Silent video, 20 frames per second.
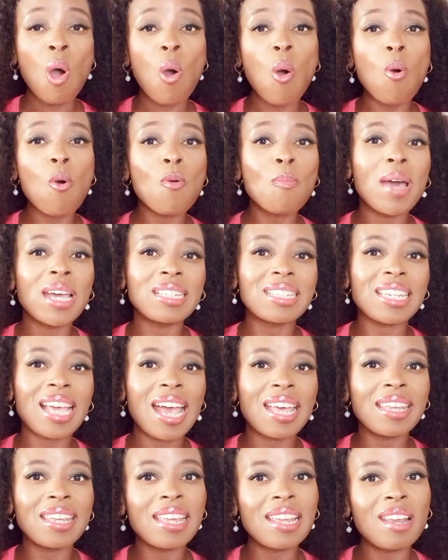or my
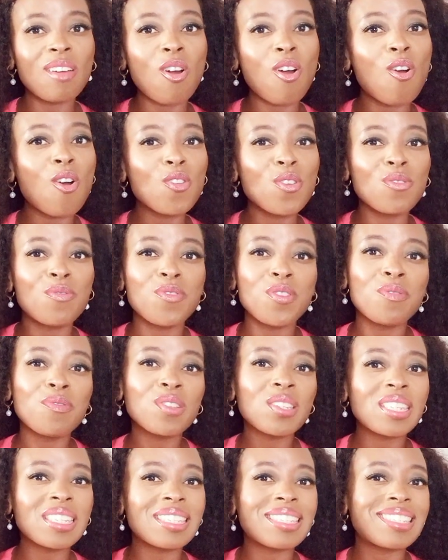channel, or you've never
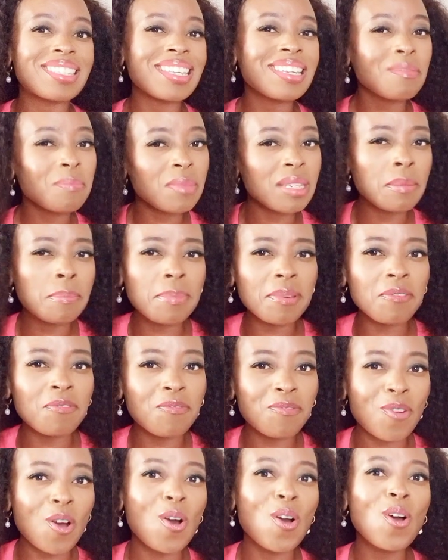seen me
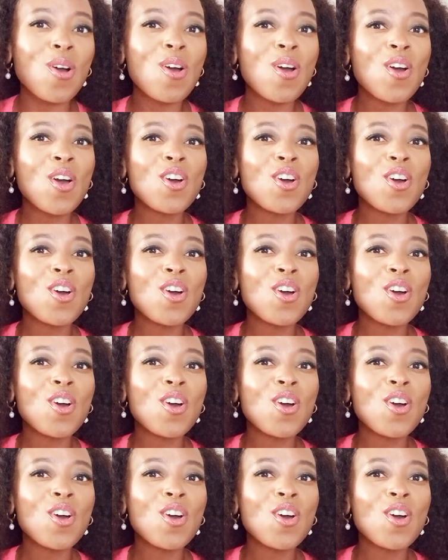before,